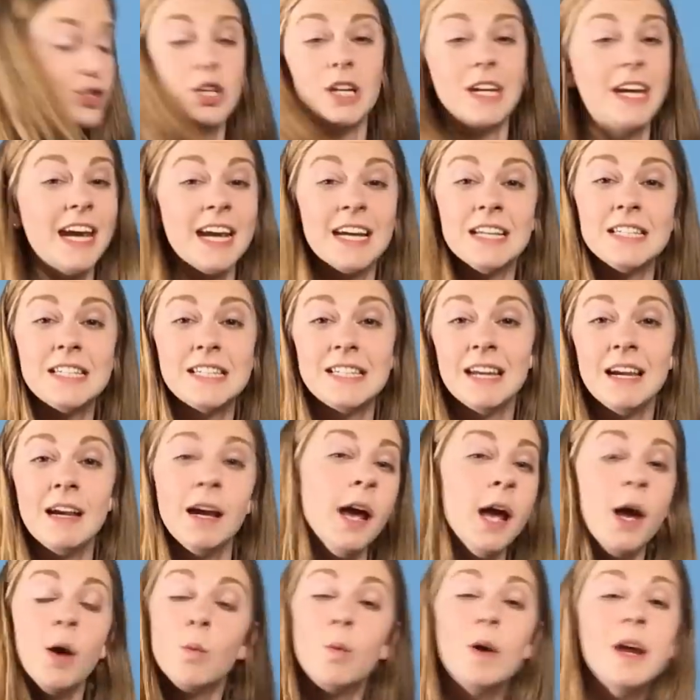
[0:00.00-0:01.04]
Oh, she can't
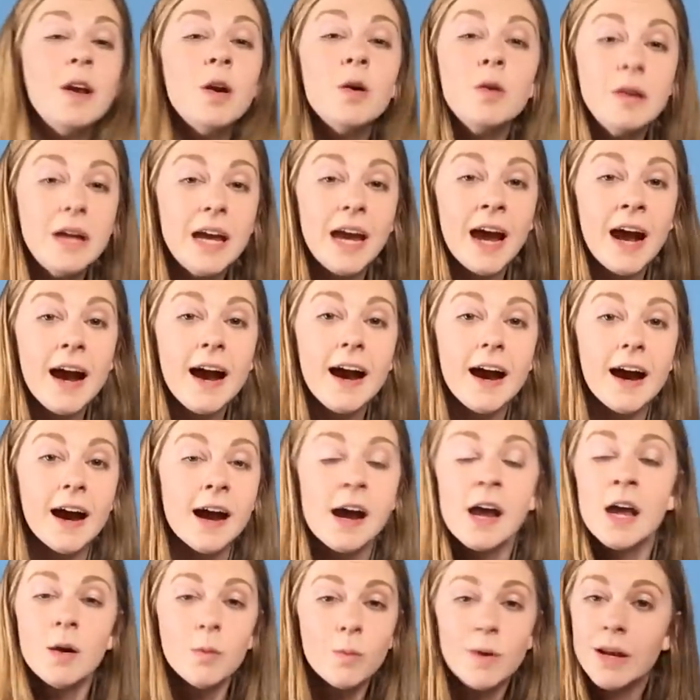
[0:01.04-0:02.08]
sing? We don't
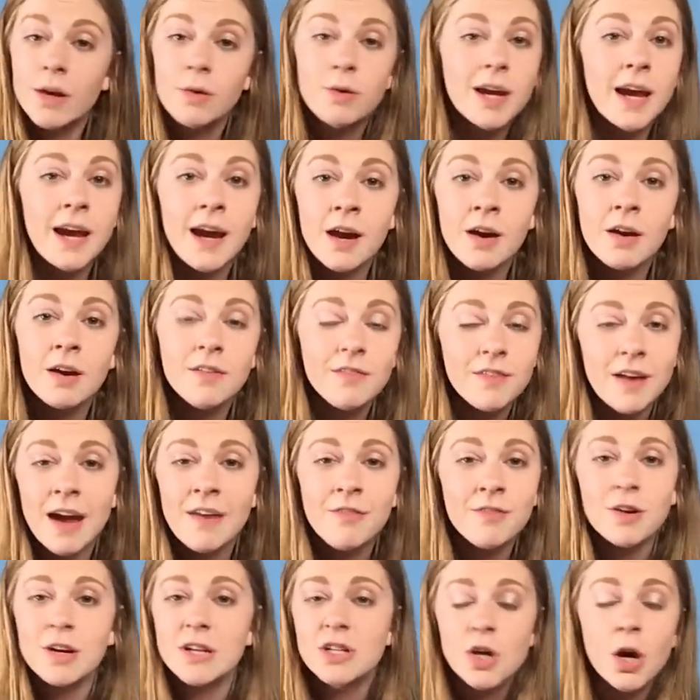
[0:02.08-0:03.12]
care. We don't care if
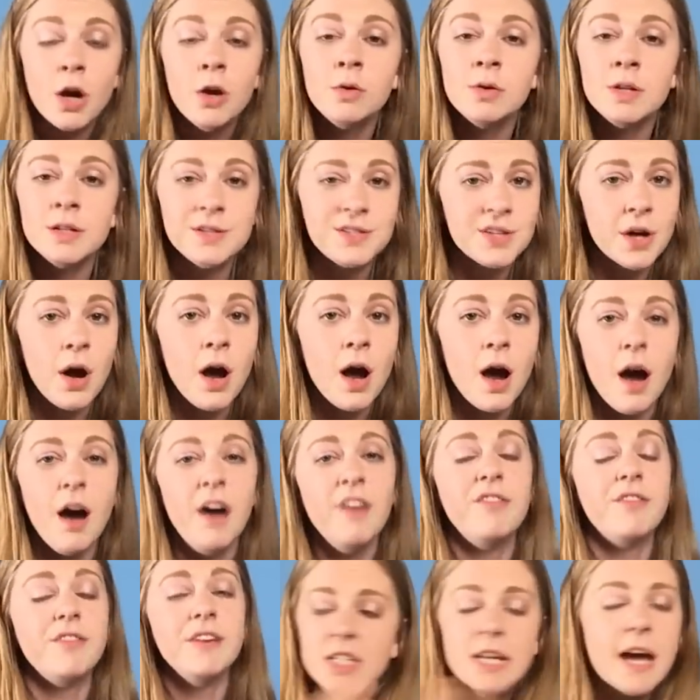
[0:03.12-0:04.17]
every tone is
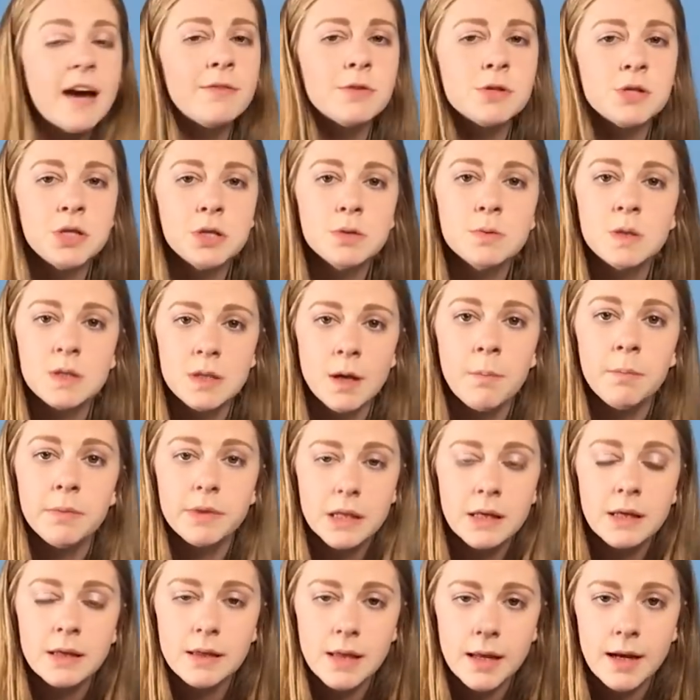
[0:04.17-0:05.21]
off. Just have her do
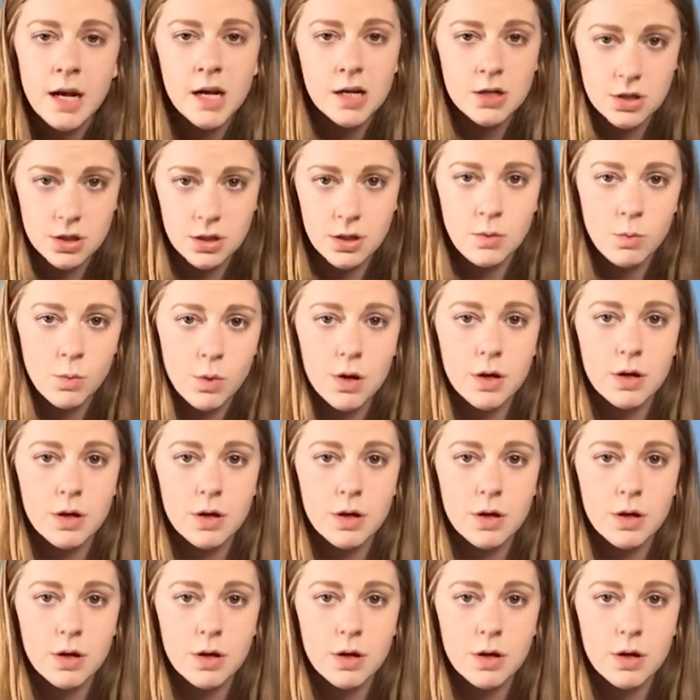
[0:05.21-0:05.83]
something that actually